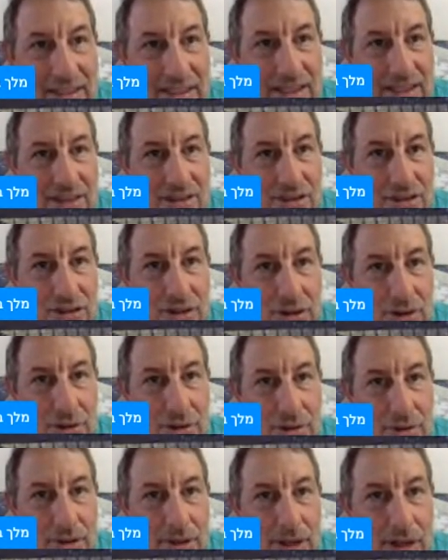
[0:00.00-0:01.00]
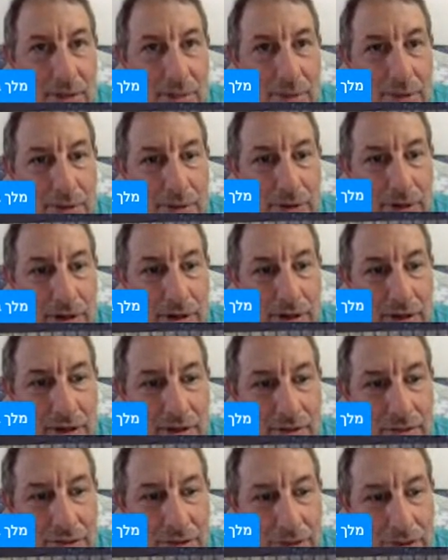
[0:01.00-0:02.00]
So it's got to be around
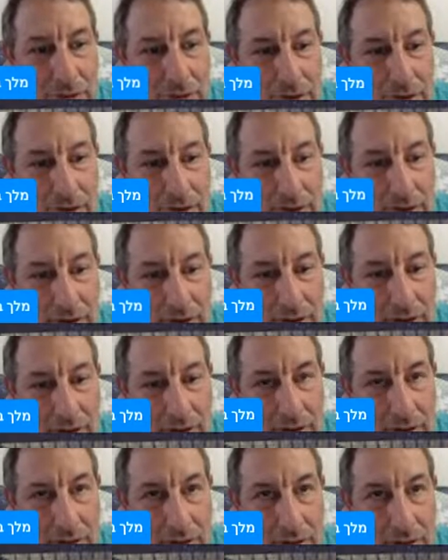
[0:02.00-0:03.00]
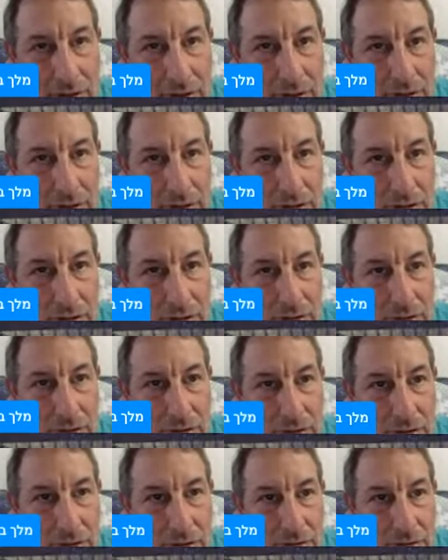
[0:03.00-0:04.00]
First Kings.
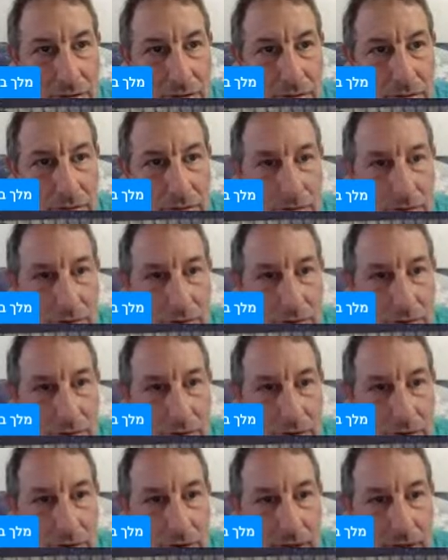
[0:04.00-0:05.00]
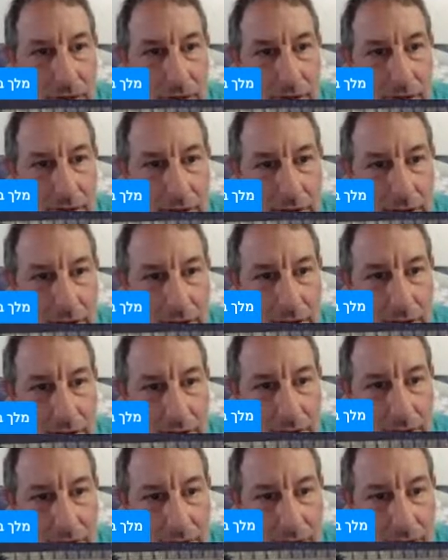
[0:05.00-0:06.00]
Let's go with 10.
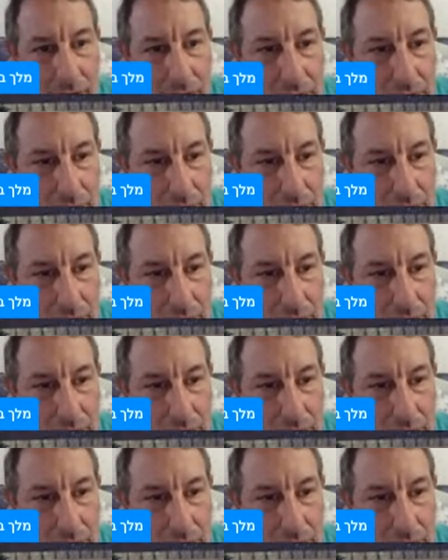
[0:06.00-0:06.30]
No, it's going to be way